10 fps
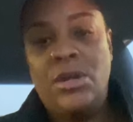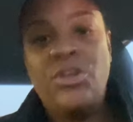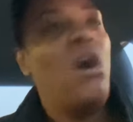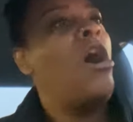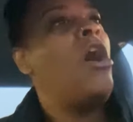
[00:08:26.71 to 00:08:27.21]

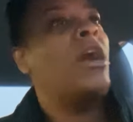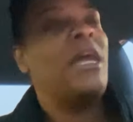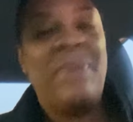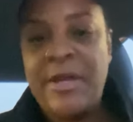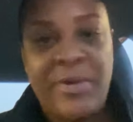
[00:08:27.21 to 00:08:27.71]
Y'all
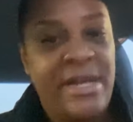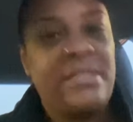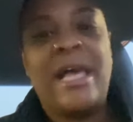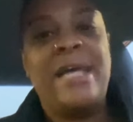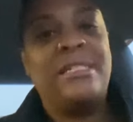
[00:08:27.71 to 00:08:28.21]
can be
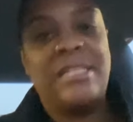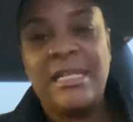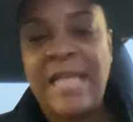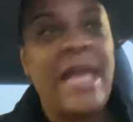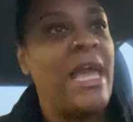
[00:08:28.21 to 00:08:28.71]
criticized
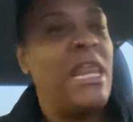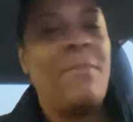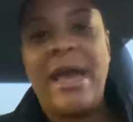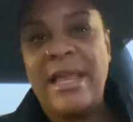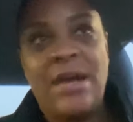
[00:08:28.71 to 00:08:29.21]
just like
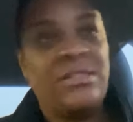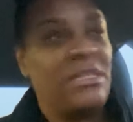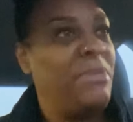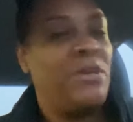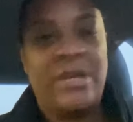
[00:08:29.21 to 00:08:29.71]
anybody else
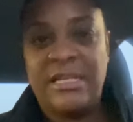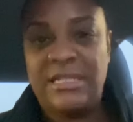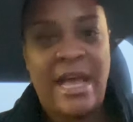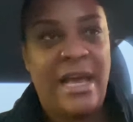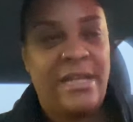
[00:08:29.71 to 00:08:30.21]
can be
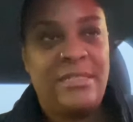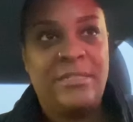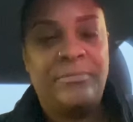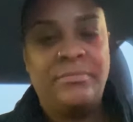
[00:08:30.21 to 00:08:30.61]
criticized.